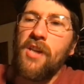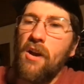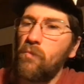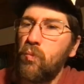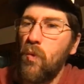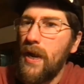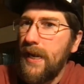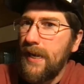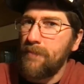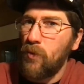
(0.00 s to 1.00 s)

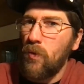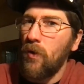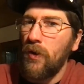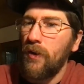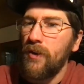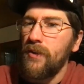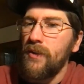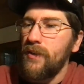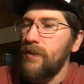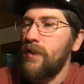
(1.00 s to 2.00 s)
way more
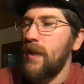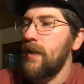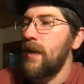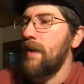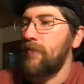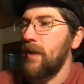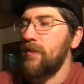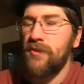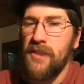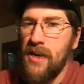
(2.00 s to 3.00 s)
than every
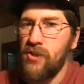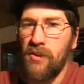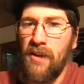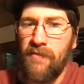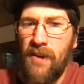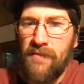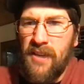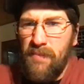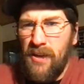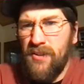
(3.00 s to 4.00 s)
other station, like
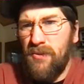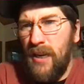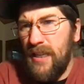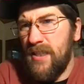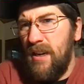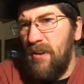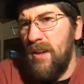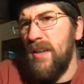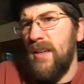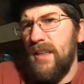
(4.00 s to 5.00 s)
5-10 miles away. So
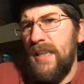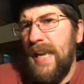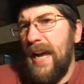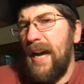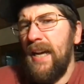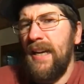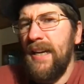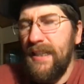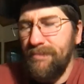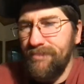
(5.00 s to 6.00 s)
yeah,
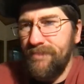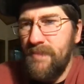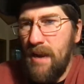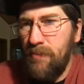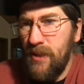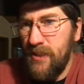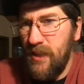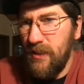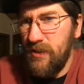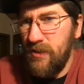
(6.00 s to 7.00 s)
that place
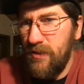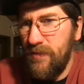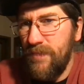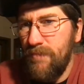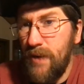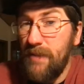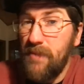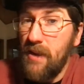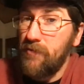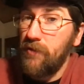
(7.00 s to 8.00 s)
sucks. But
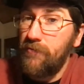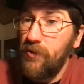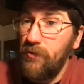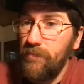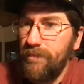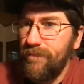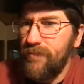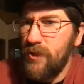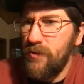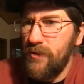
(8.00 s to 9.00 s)
they have good food.
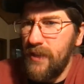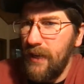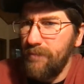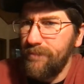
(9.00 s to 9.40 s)
So there's that.